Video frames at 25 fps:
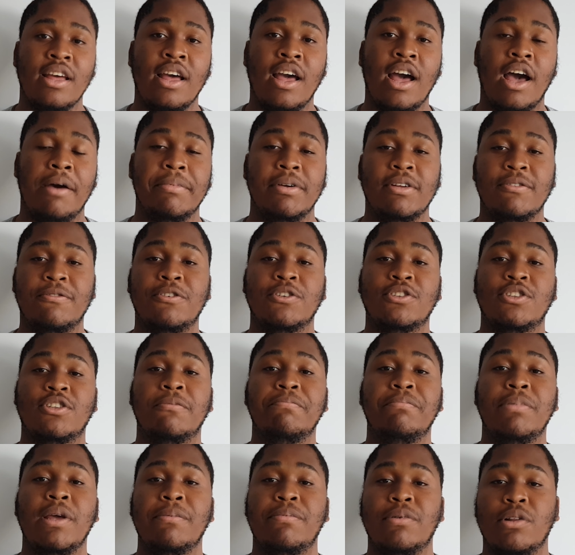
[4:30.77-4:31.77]
I mean, for some
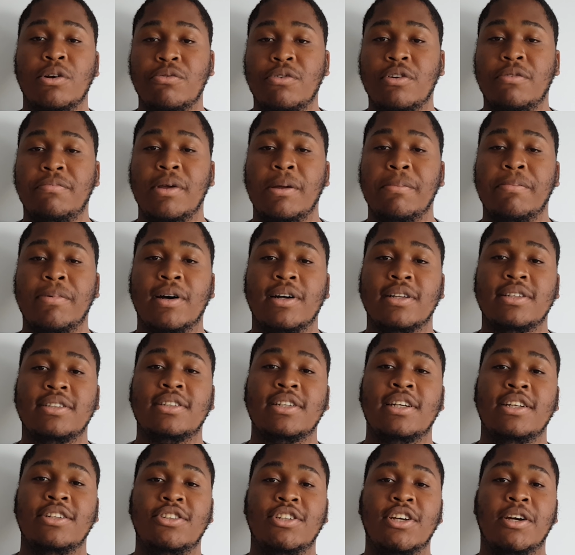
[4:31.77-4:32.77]
people it would be, but
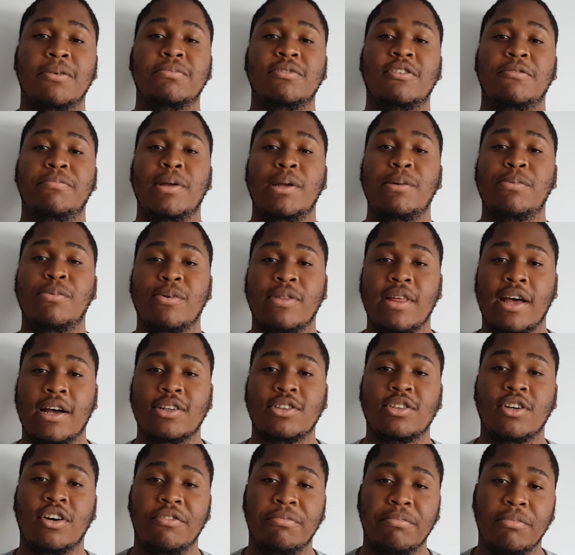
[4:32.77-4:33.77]
in terms of people that are
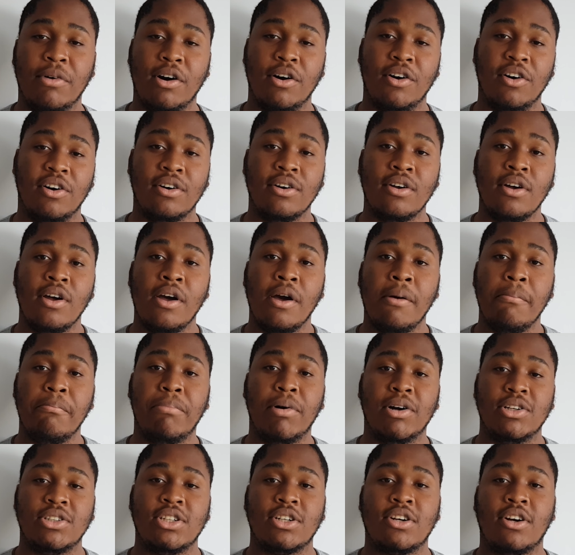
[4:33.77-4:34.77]
sort of more
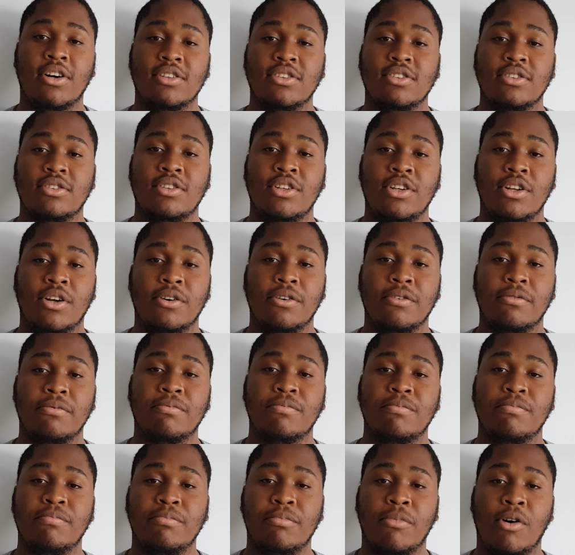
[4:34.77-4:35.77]

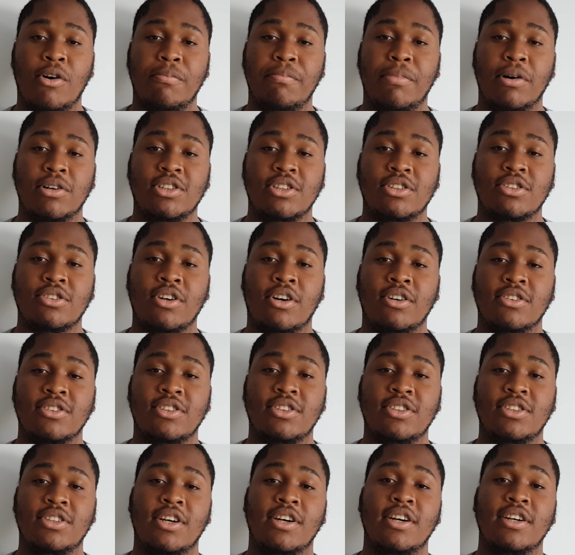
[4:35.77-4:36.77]
budget
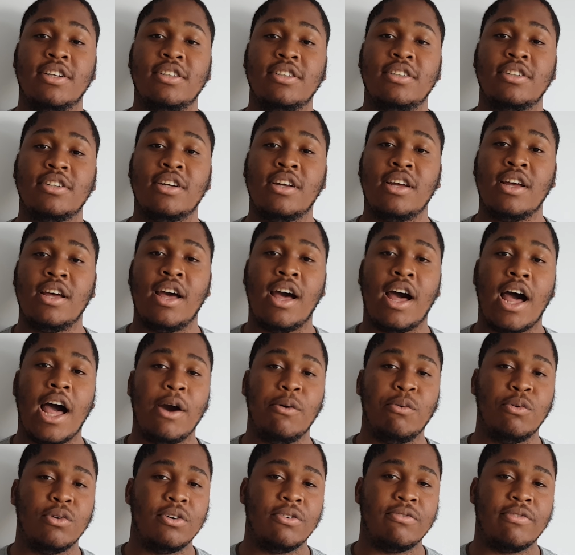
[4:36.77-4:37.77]
concerned, I
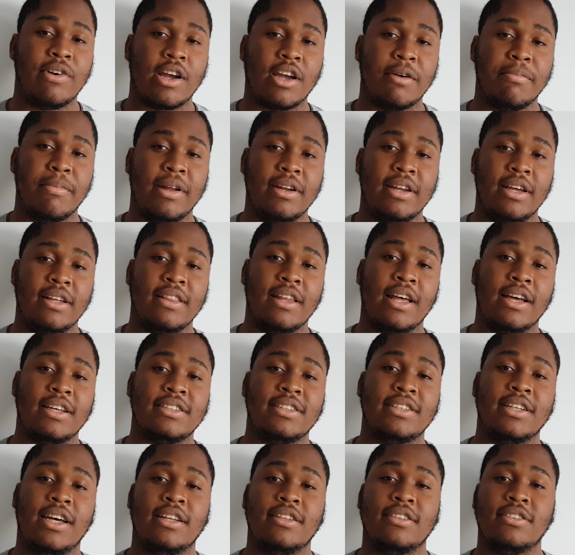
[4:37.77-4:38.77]
wouldn't recommend it in that
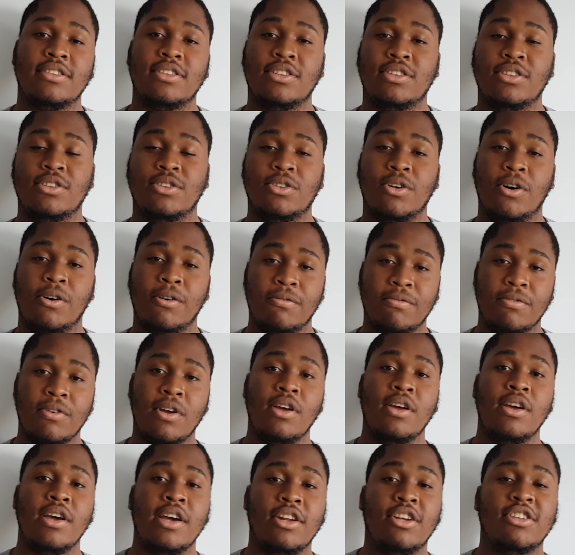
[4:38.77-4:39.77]
sense. It
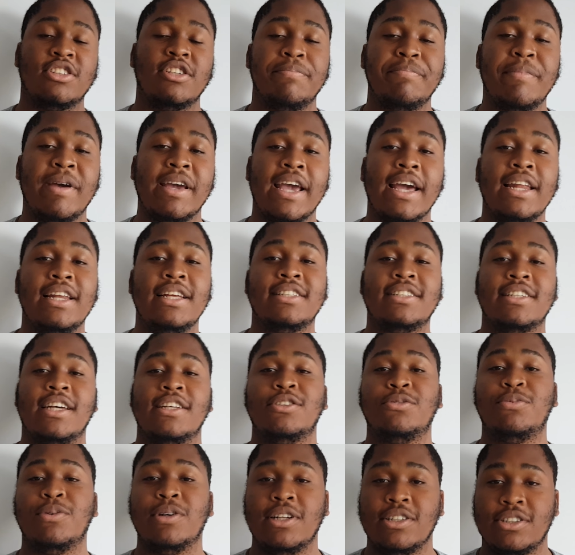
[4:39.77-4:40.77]
doesn't make any
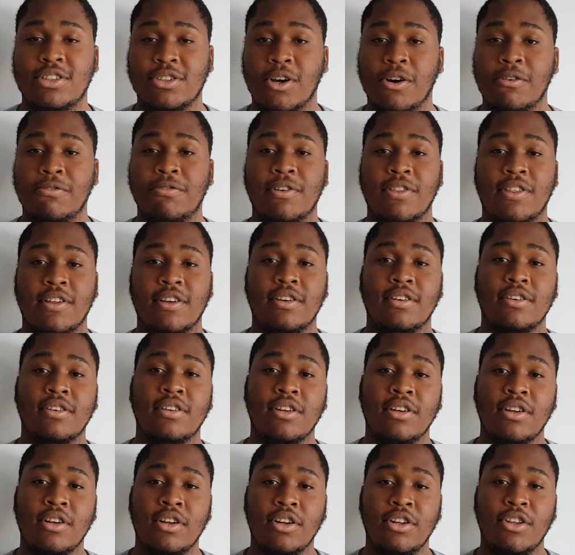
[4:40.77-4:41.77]
sense really to go for the
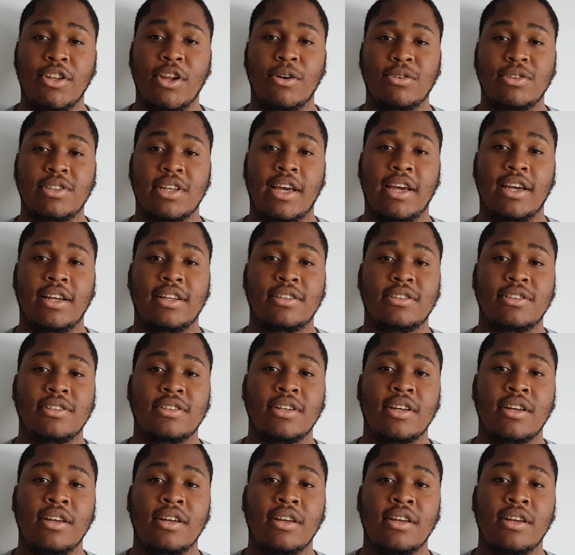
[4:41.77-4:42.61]
Note 8.